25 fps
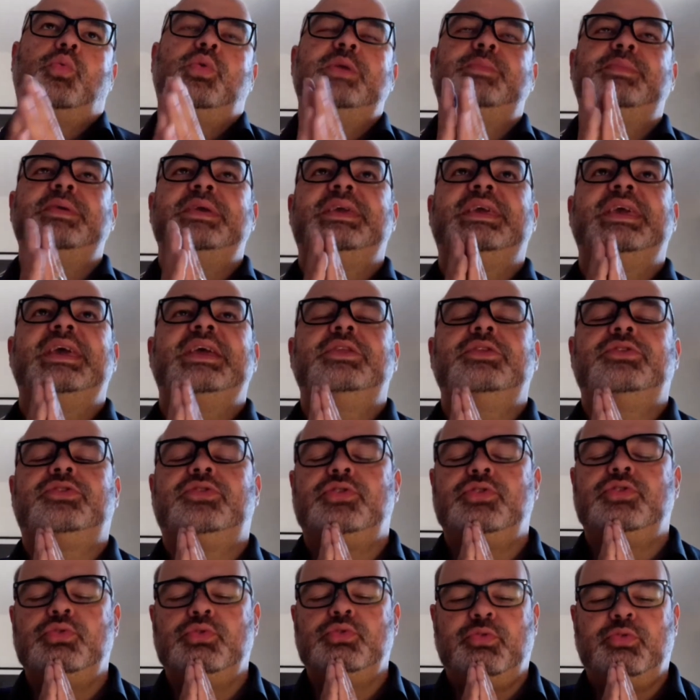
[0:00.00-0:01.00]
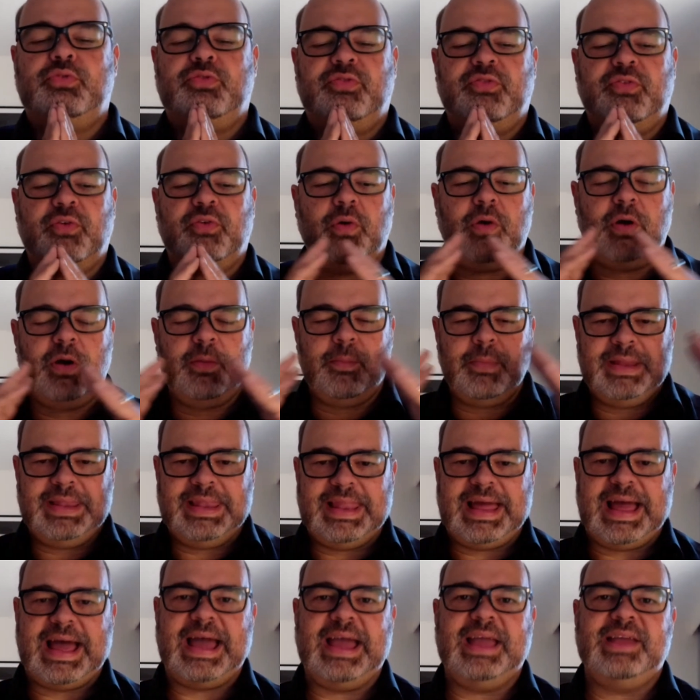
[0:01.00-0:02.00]
we begin to
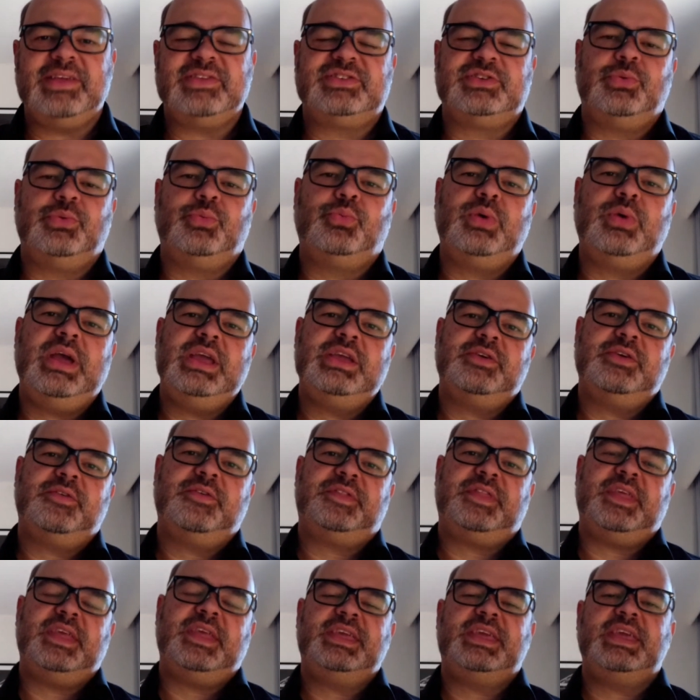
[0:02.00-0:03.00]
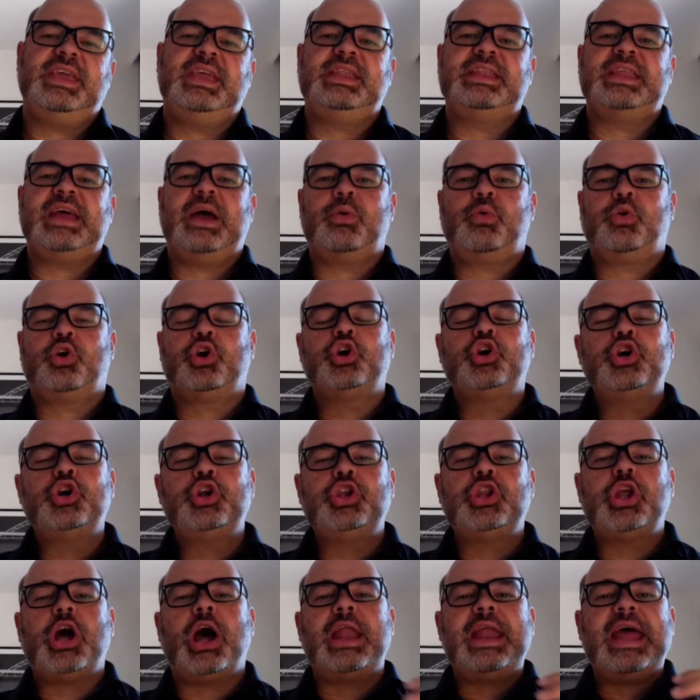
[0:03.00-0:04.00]
formalize a way of thinking that
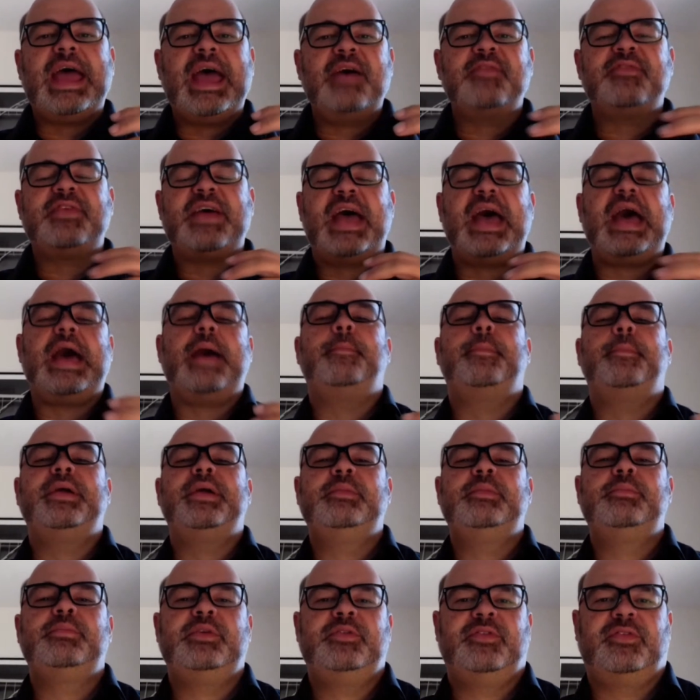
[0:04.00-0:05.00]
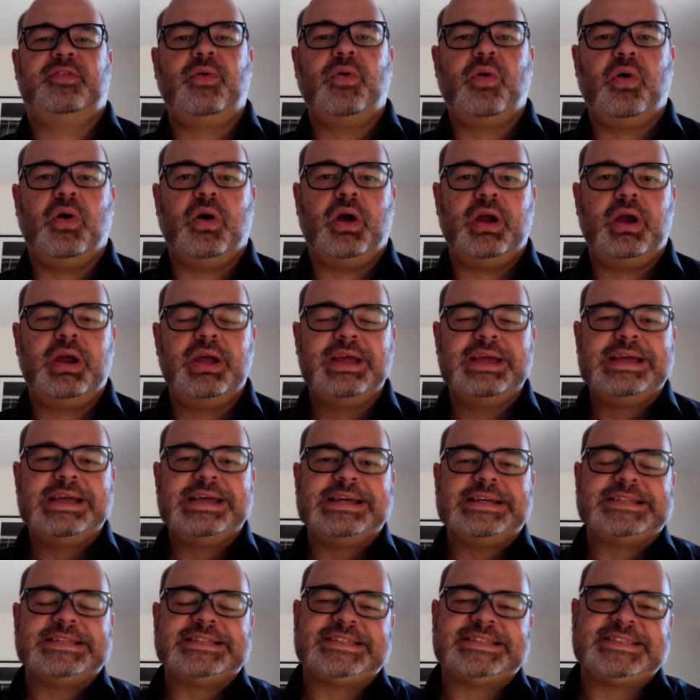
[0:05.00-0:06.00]
could not have happened before.
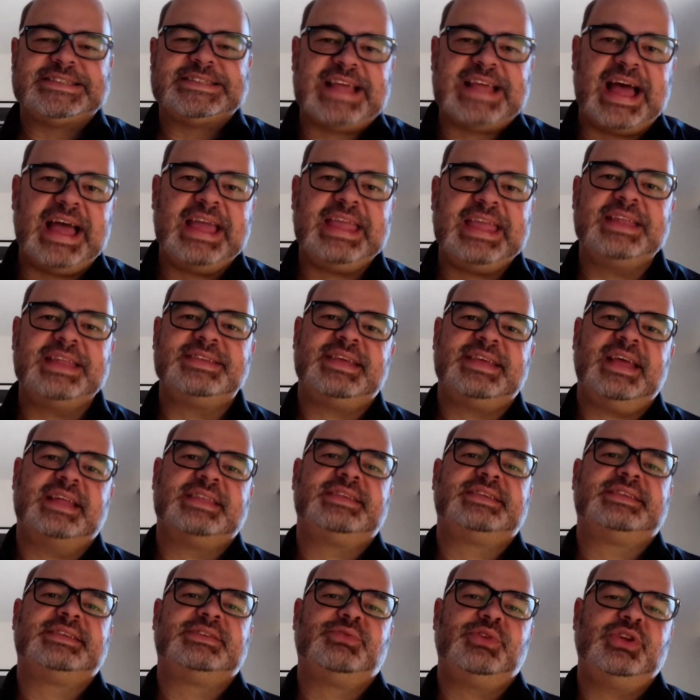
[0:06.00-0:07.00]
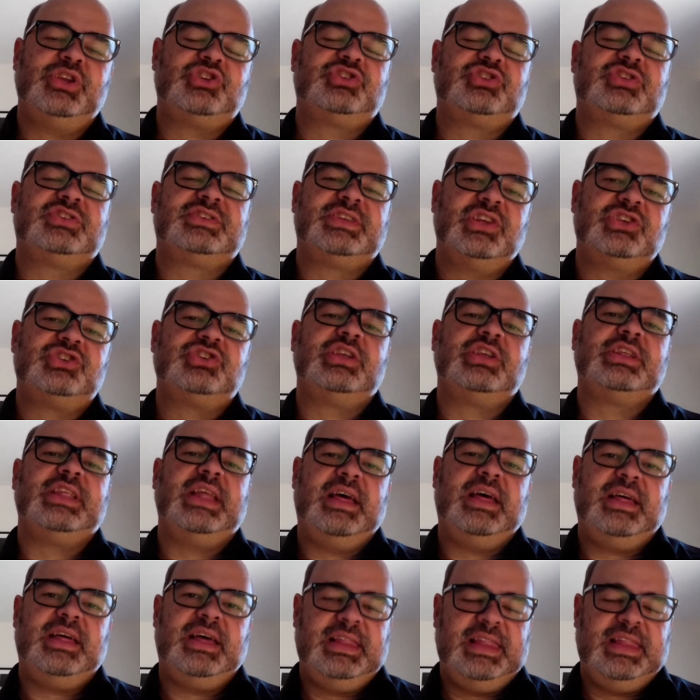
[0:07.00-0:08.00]
Science has reached such a
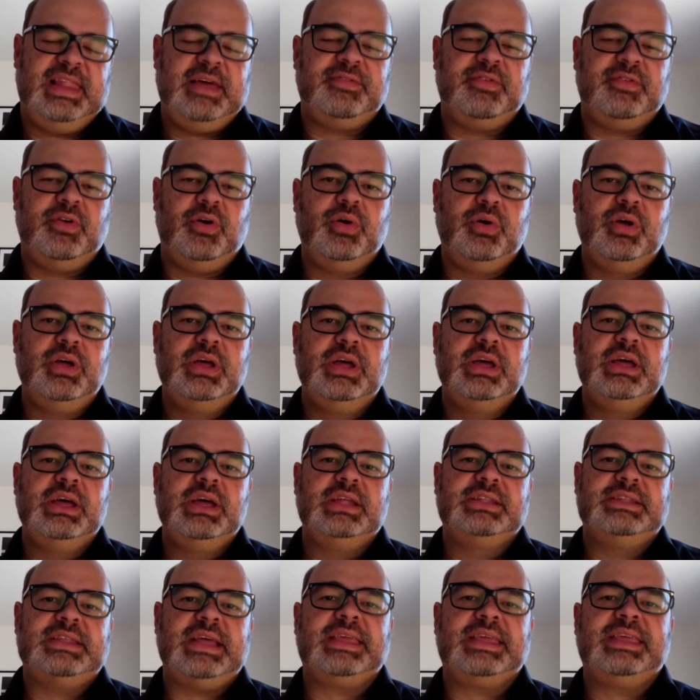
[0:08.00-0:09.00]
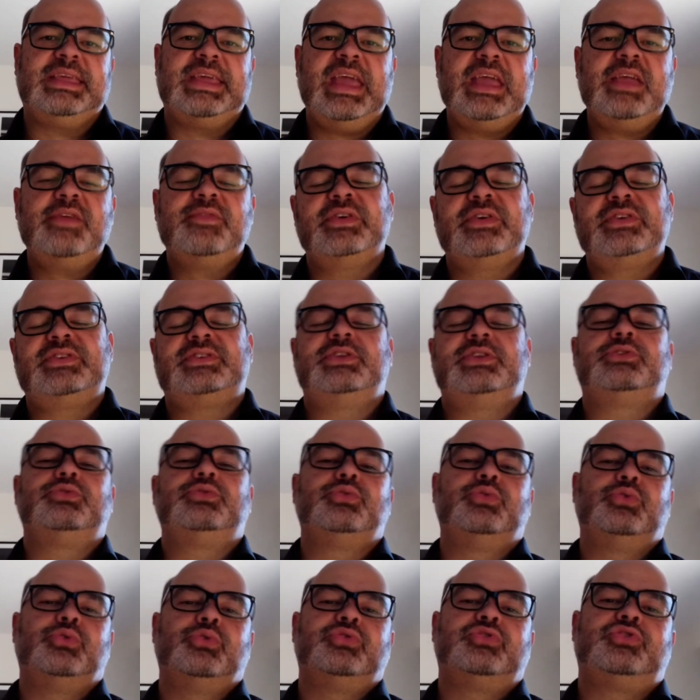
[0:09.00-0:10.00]
level that gave us the
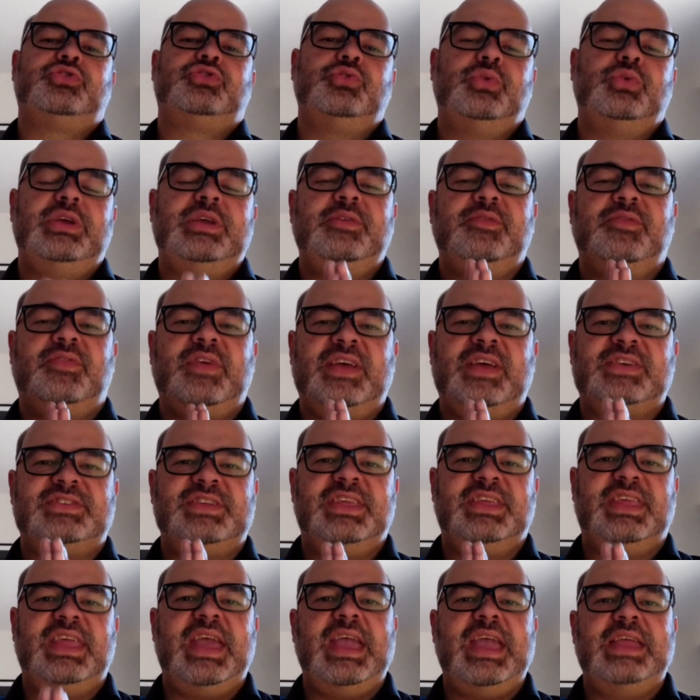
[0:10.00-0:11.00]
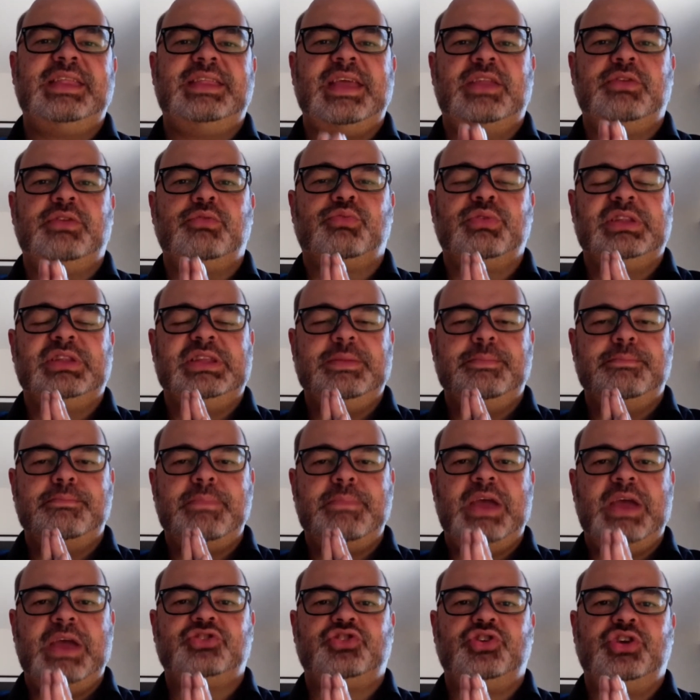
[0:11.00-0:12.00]
tools to investigate and really
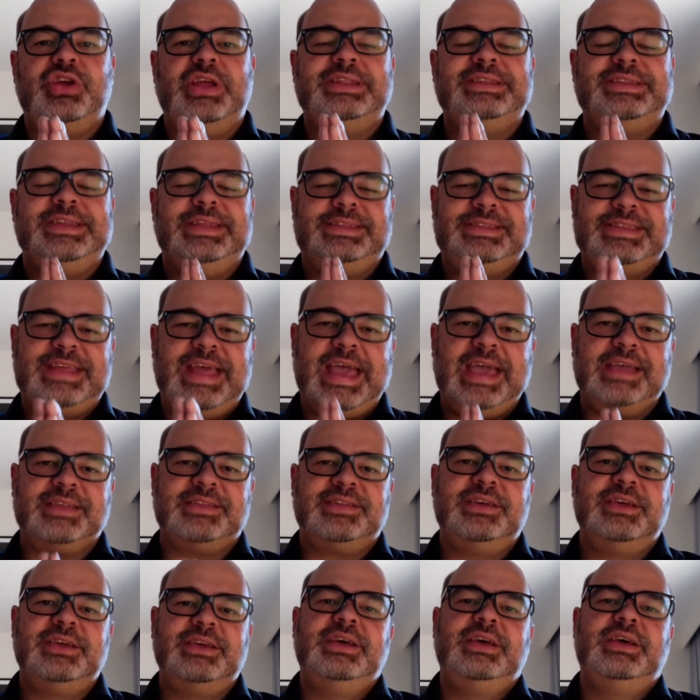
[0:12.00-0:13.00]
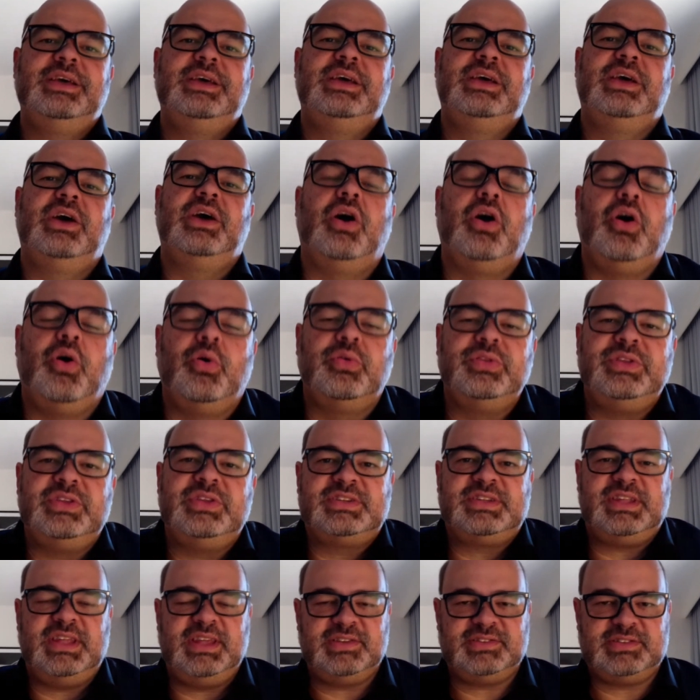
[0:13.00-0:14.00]
measure and detect all
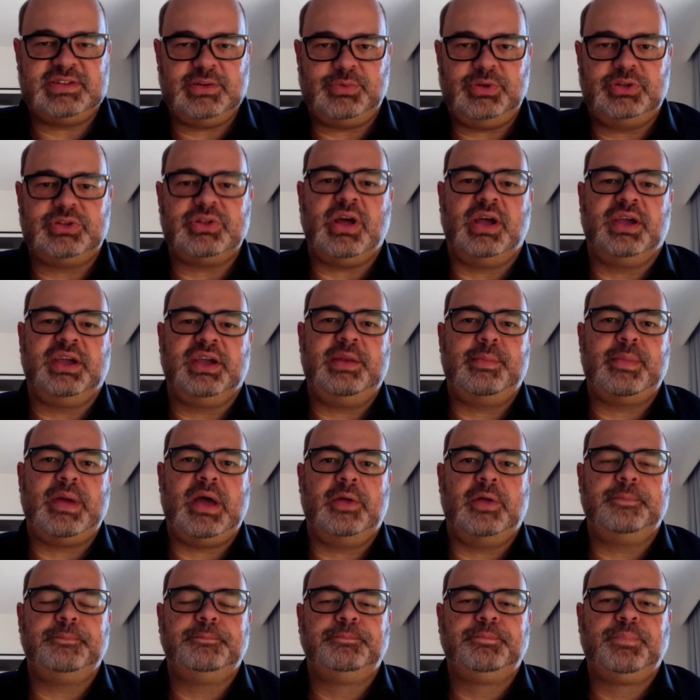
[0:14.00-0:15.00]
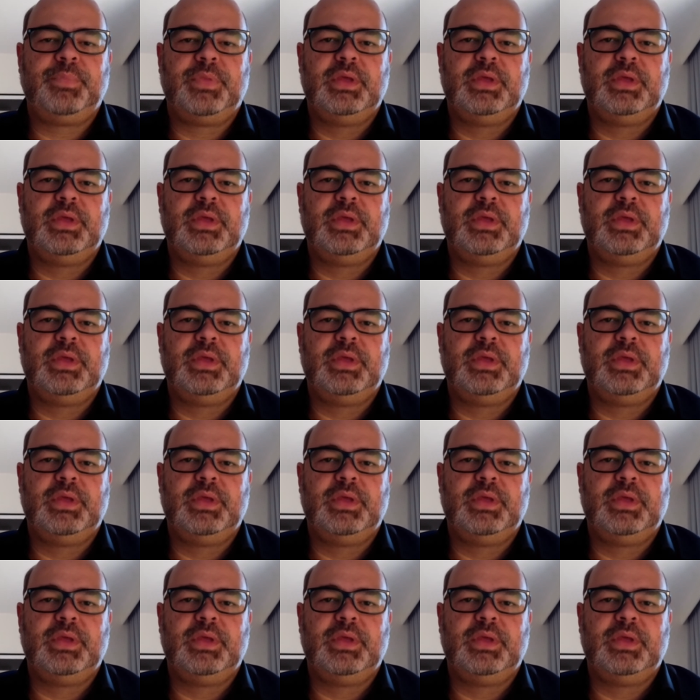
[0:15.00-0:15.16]
these things that we're talking about.